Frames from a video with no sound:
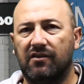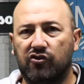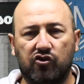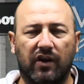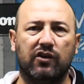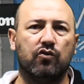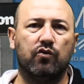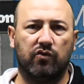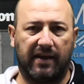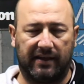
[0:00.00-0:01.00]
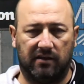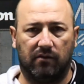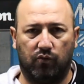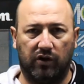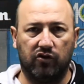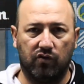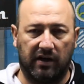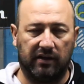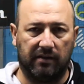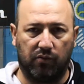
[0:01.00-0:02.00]
try to do that when you
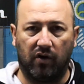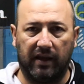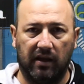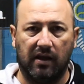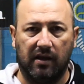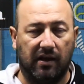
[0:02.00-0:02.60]
are on the volley,